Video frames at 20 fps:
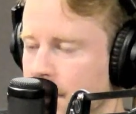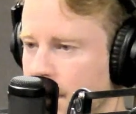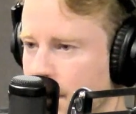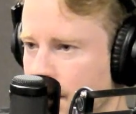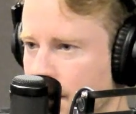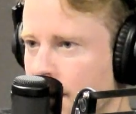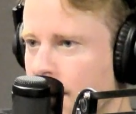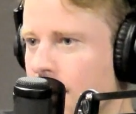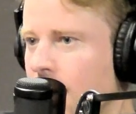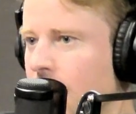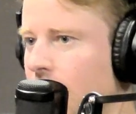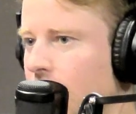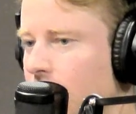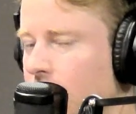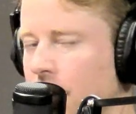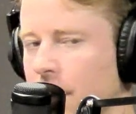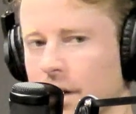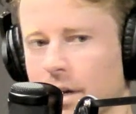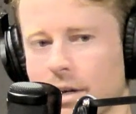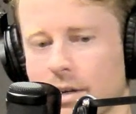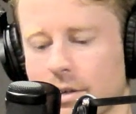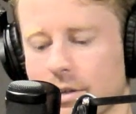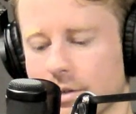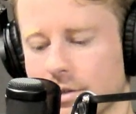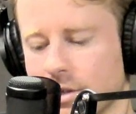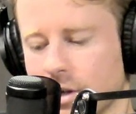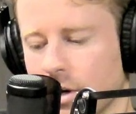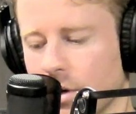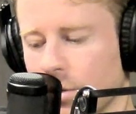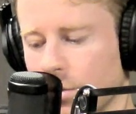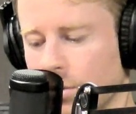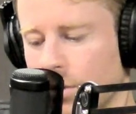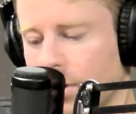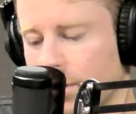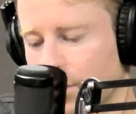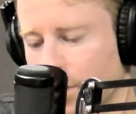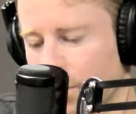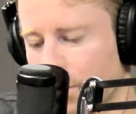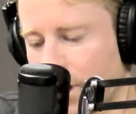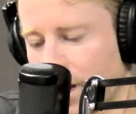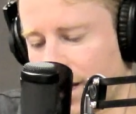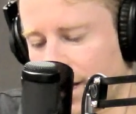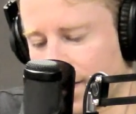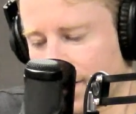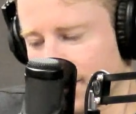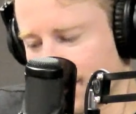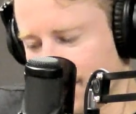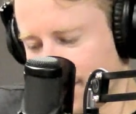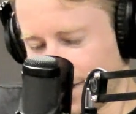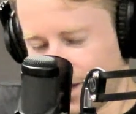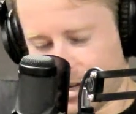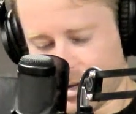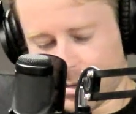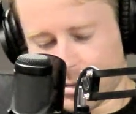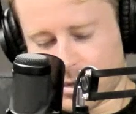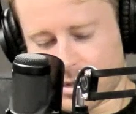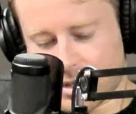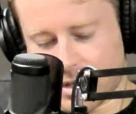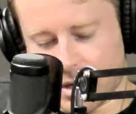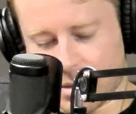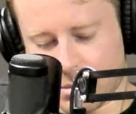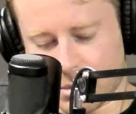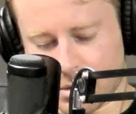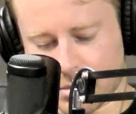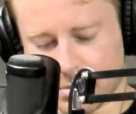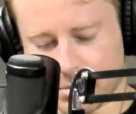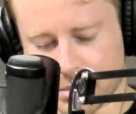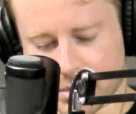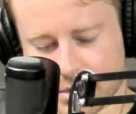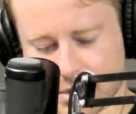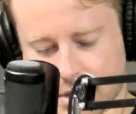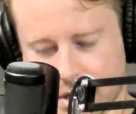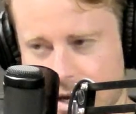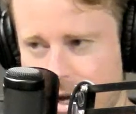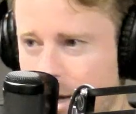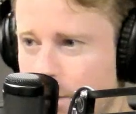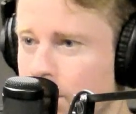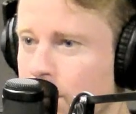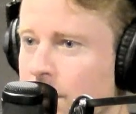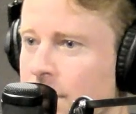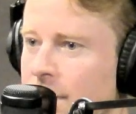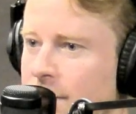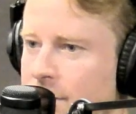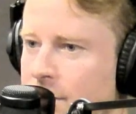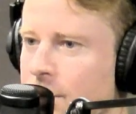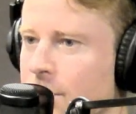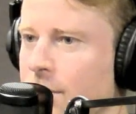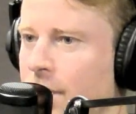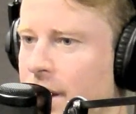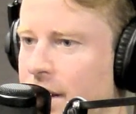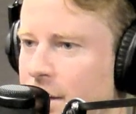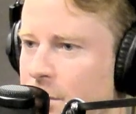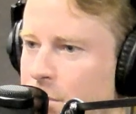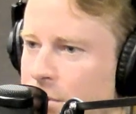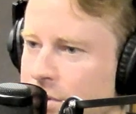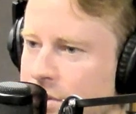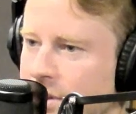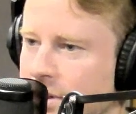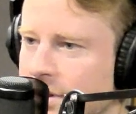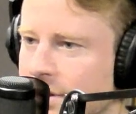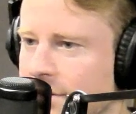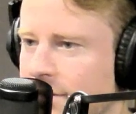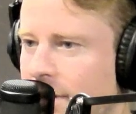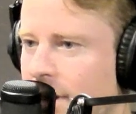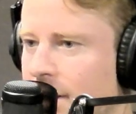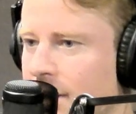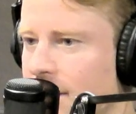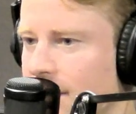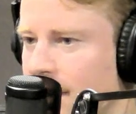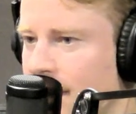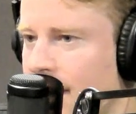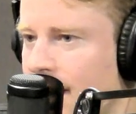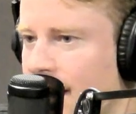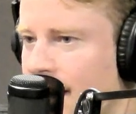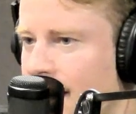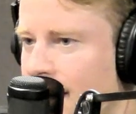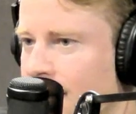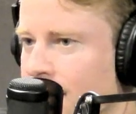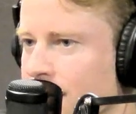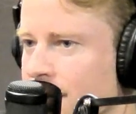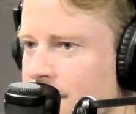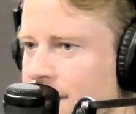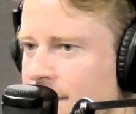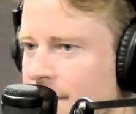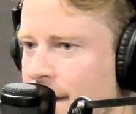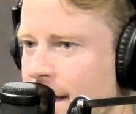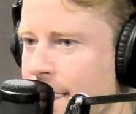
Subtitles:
Okay. So when a bank would come up and say, hey, we'll give you 80% of the value of that house,